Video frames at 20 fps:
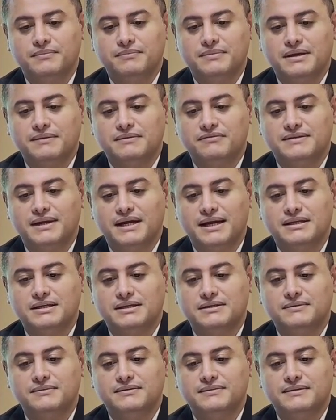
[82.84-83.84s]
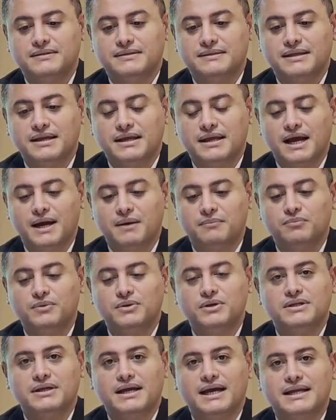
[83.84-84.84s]
In fact, in
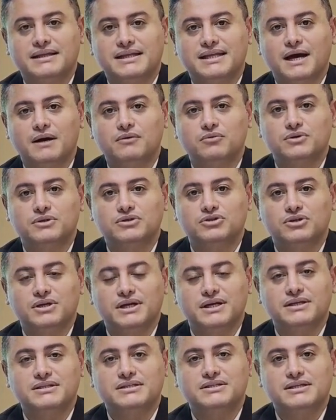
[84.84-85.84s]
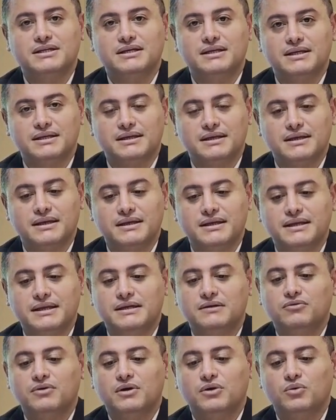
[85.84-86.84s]
upward and downward trends,
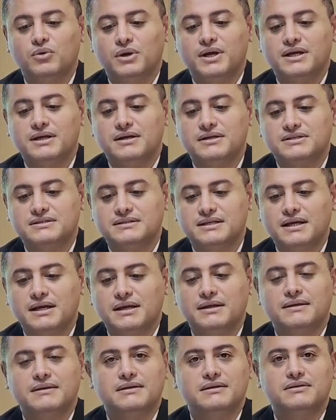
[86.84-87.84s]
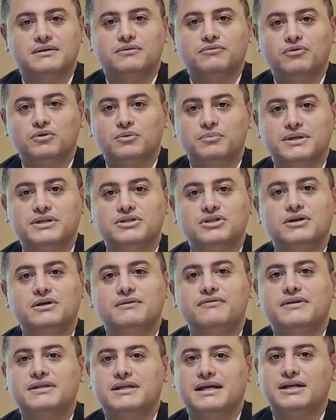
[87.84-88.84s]
it requires the formation
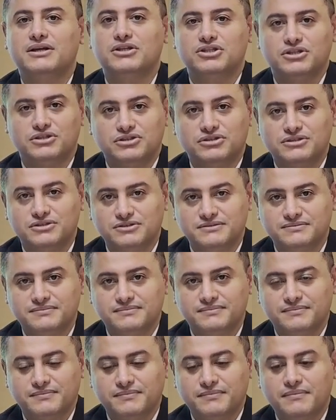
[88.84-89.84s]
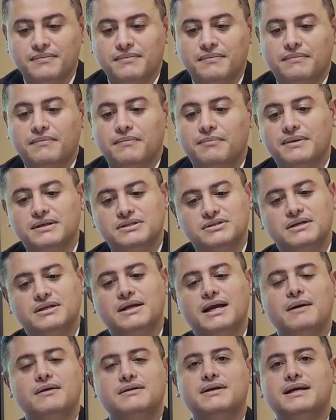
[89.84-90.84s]
of stages. Mr.
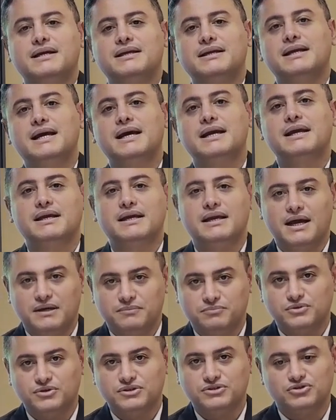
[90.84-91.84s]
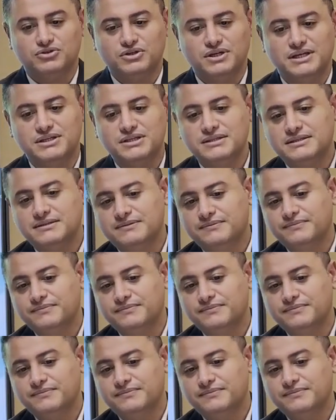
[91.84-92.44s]
Dow says that in an upward trend,